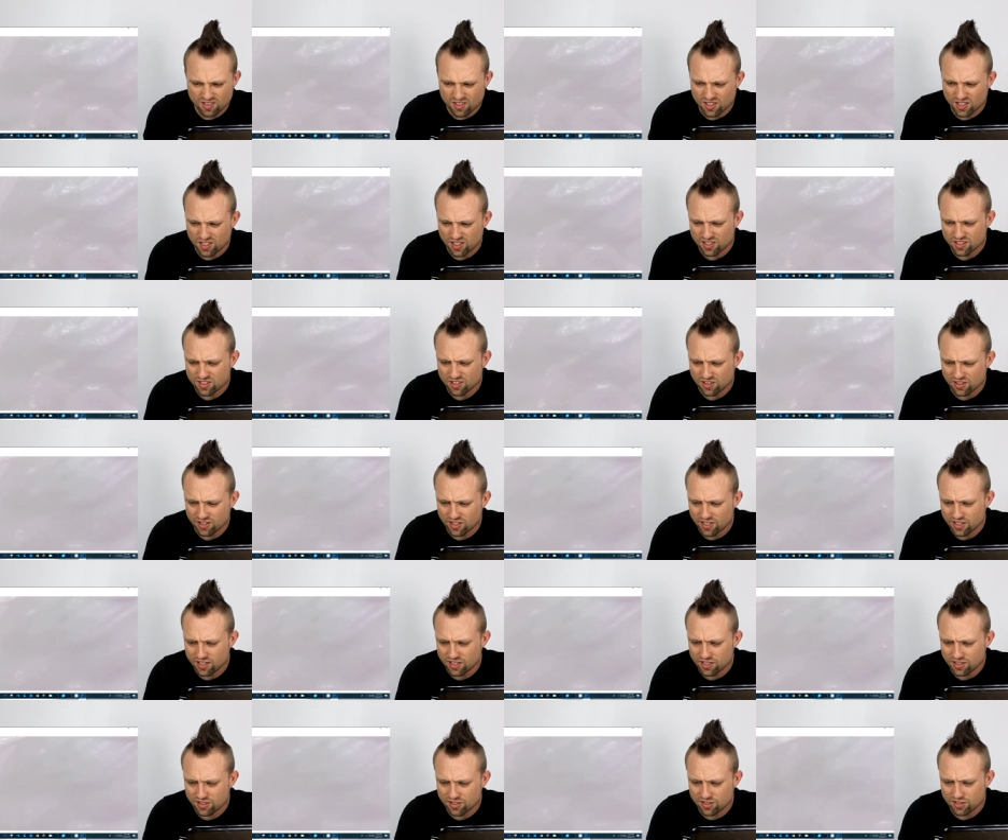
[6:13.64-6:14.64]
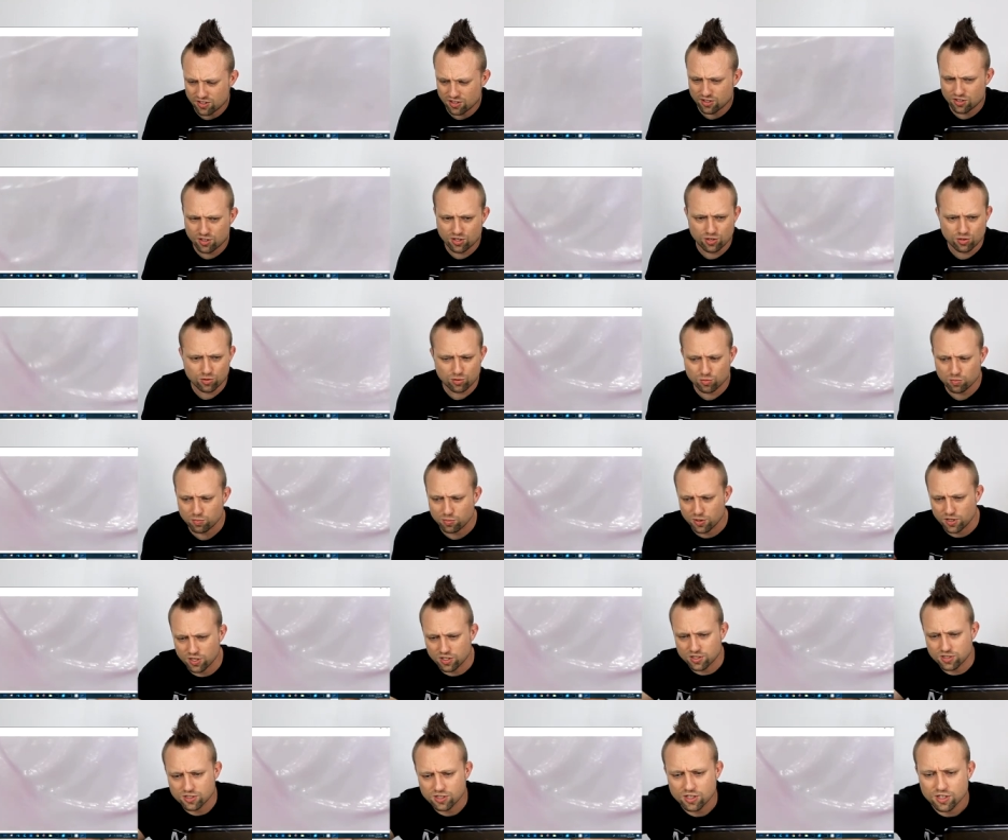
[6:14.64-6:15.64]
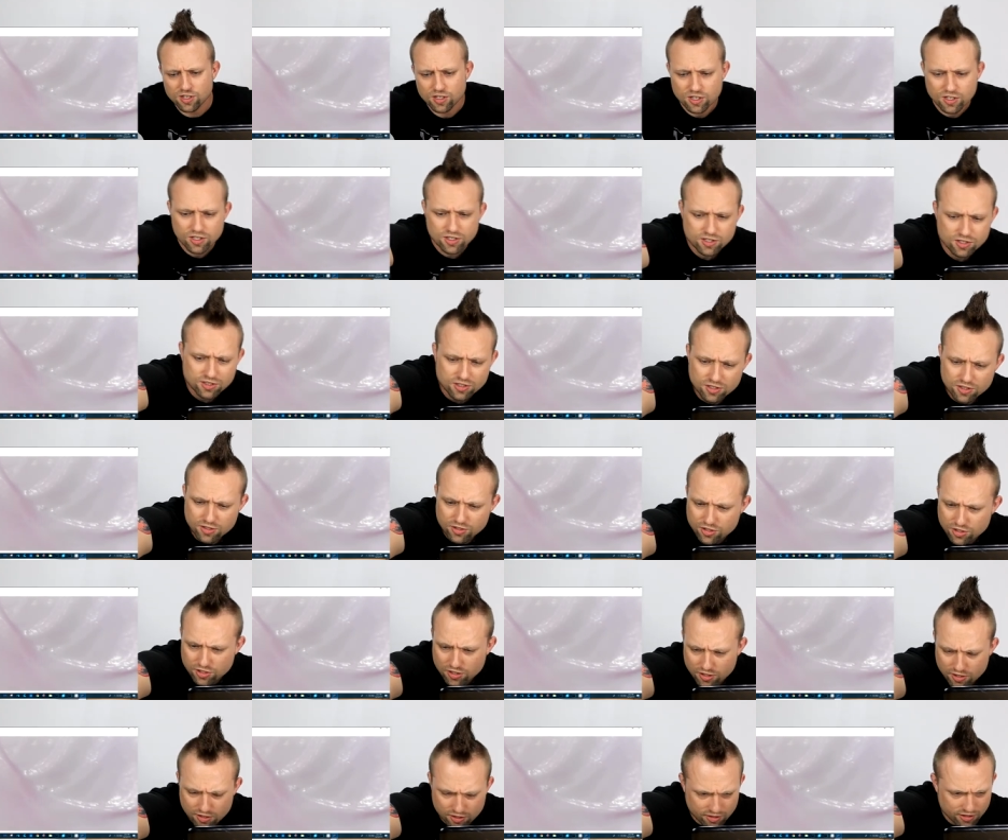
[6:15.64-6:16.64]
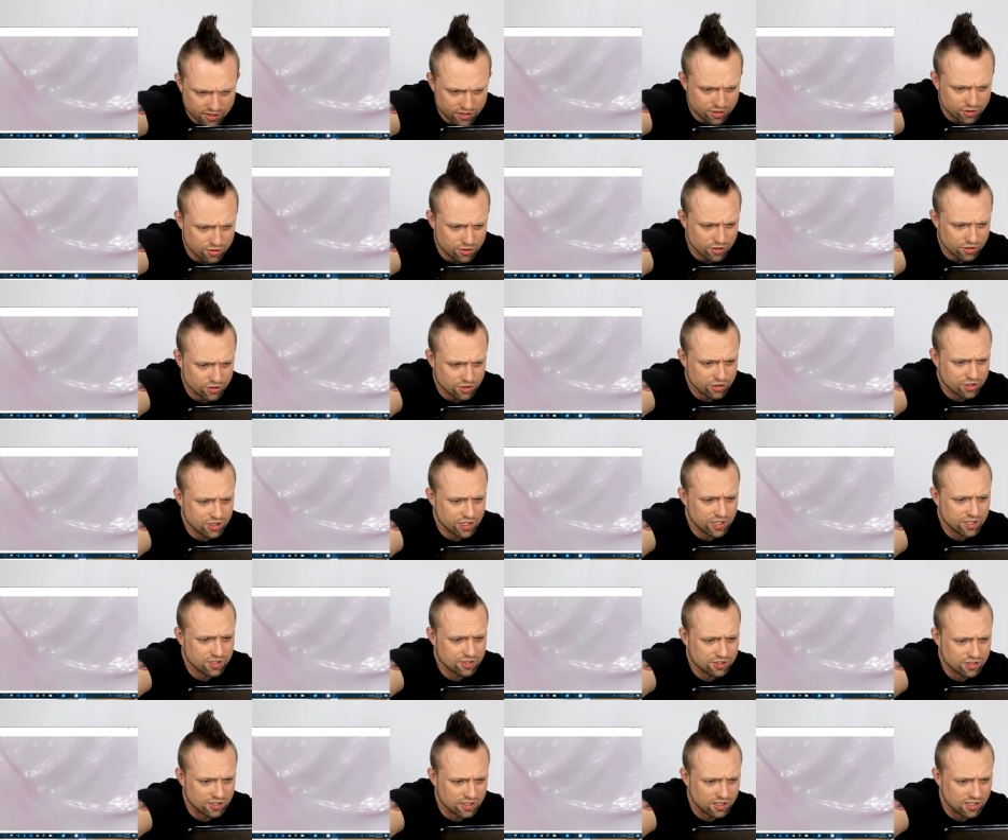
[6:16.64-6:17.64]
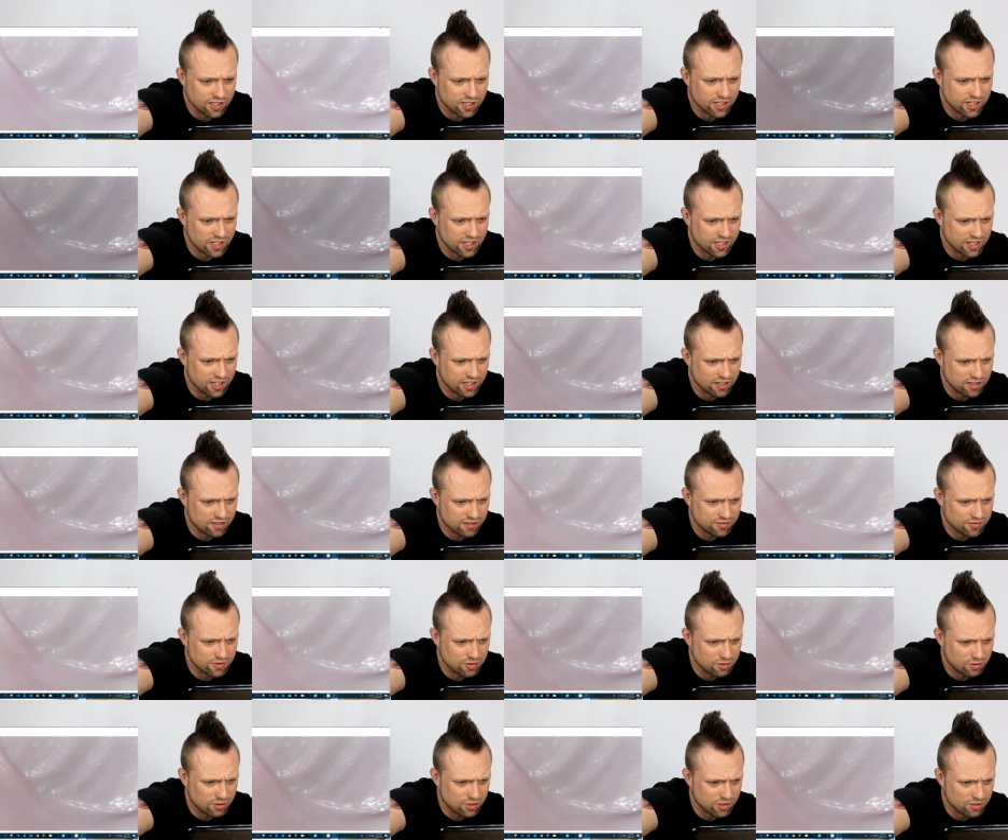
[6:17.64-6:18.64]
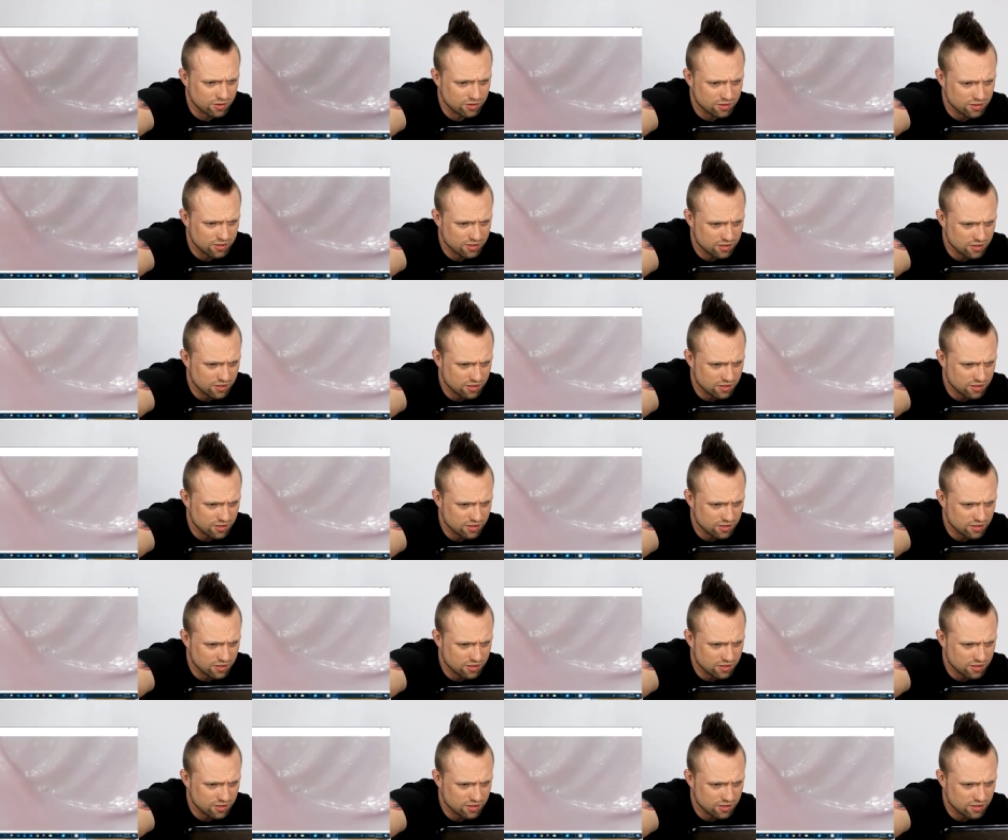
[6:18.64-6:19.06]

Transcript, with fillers: Okay, so that is the toothpaste. So you should, uh, and you can change the lighting here if you want to